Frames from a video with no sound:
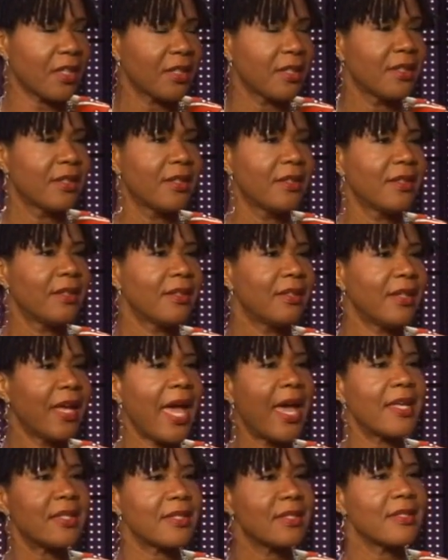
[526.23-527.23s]
Of course.
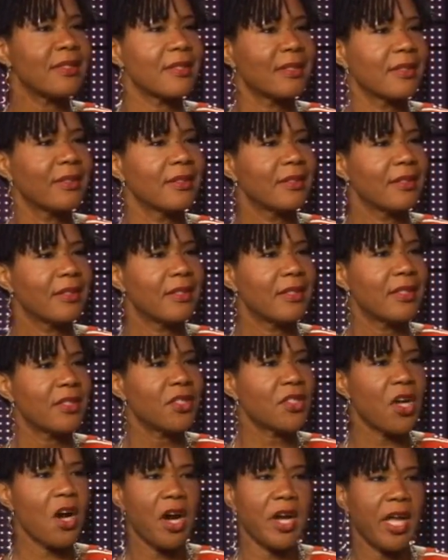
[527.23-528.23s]
Yes. That is clear
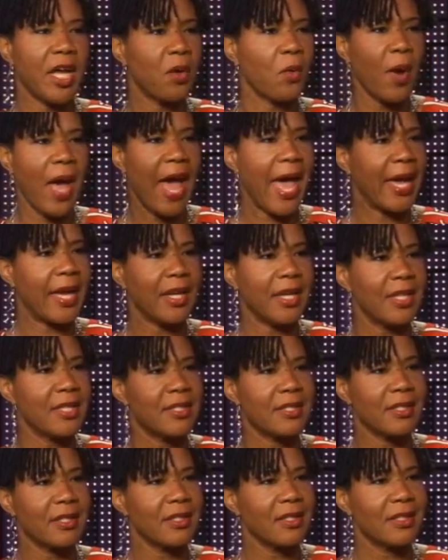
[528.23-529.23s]
in your blog. Your
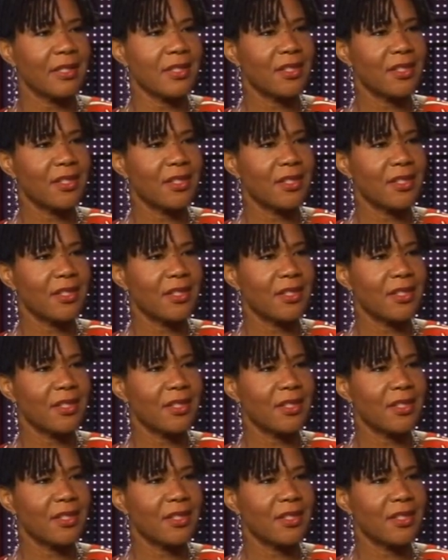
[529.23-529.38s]
blog.